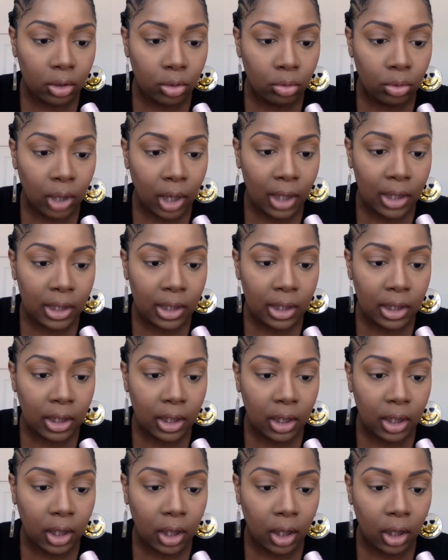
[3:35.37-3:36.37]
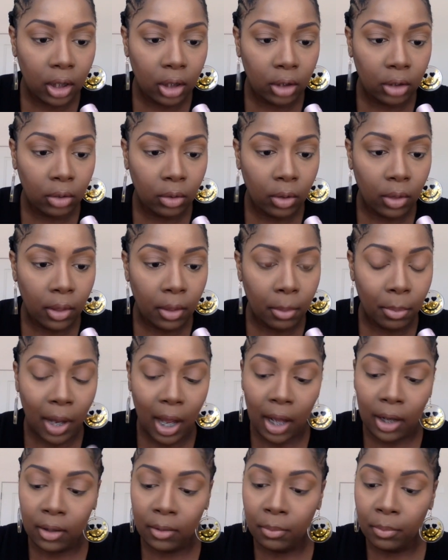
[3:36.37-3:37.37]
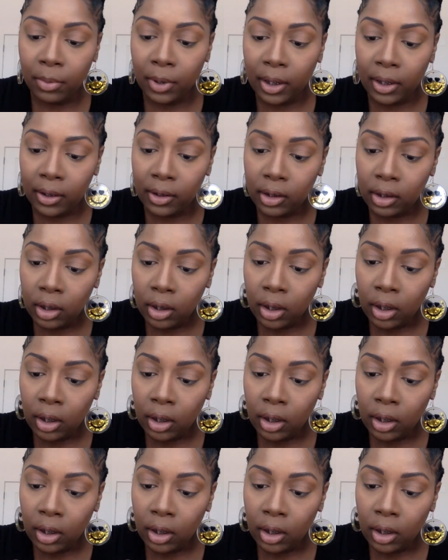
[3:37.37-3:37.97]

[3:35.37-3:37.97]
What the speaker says: do not see the color on the bottom, but